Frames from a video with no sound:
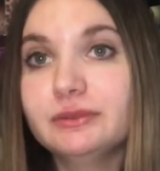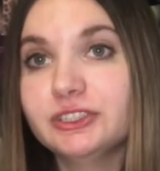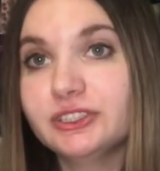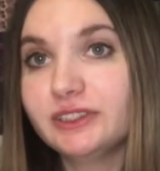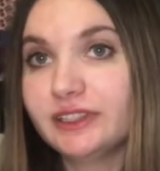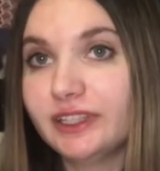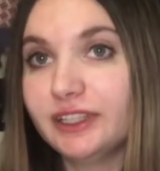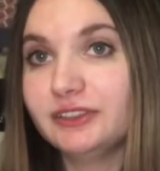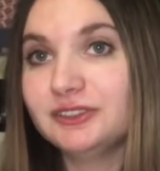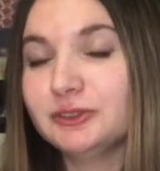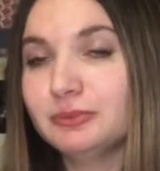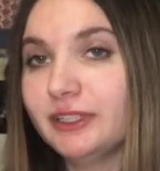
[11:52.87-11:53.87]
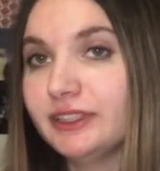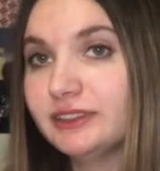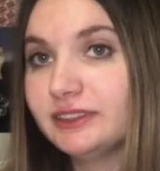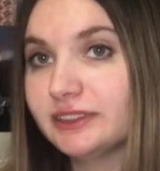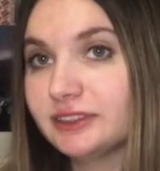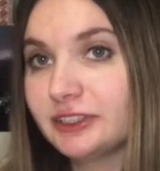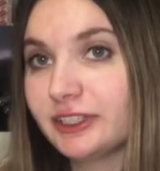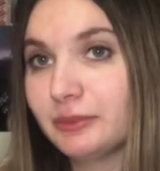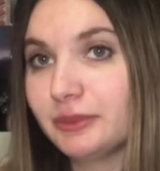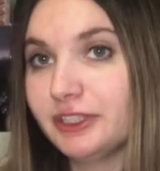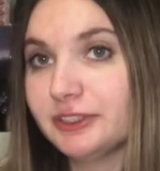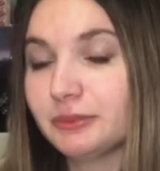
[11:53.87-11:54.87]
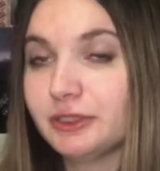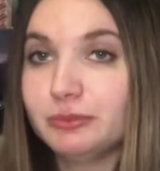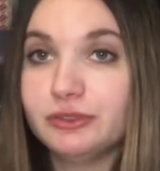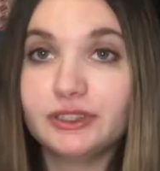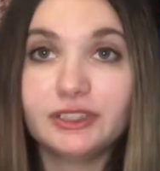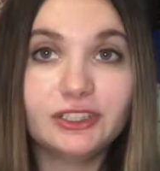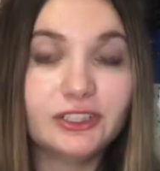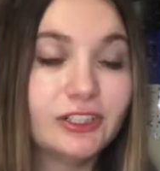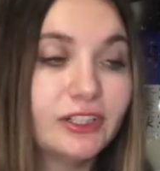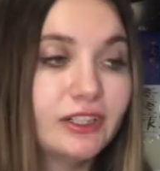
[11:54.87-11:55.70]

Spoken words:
which is the KU based Instagram page I'm going to put here,